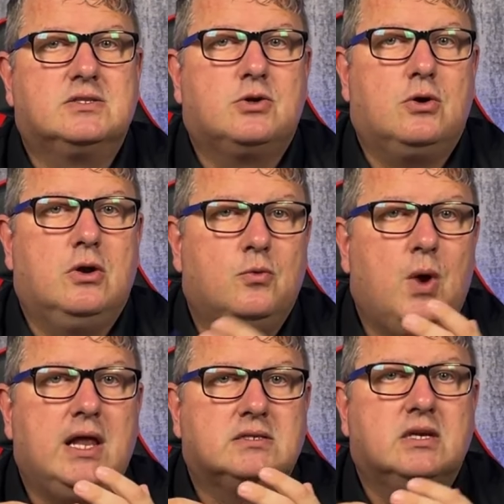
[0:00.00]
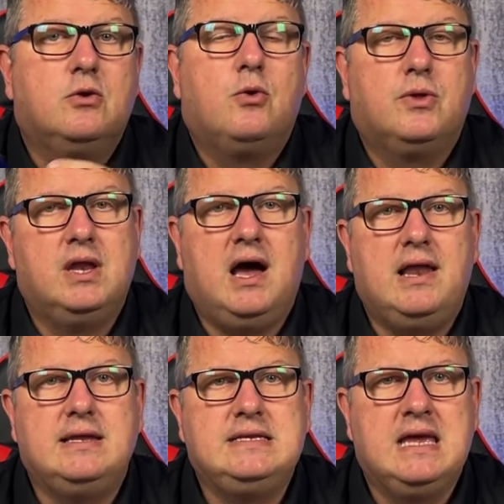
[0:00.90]
Scotland, Wales and Northern
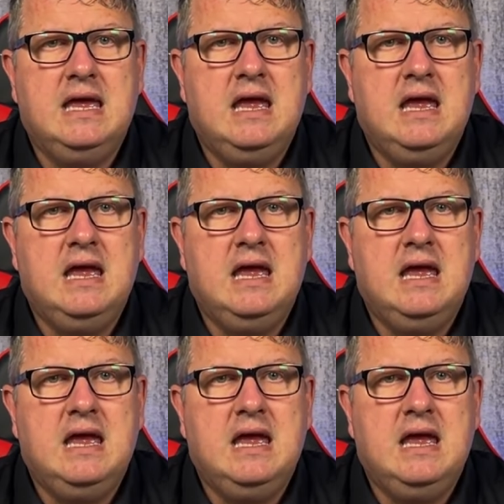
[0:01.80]
Ireland